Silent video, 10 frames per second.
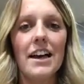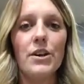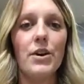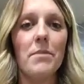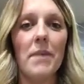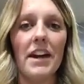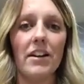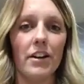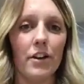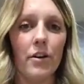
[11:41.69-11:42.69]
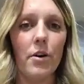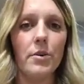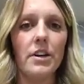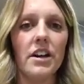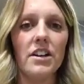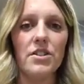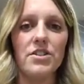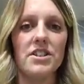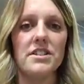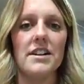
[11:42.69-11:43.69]
You can make it on your own. And you
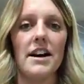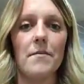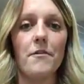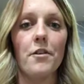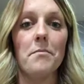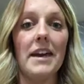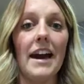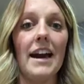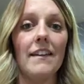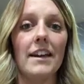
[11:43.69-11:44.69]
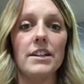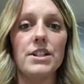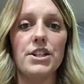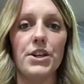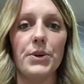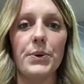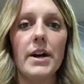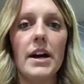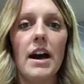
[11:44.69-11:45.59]
just, for me, I like to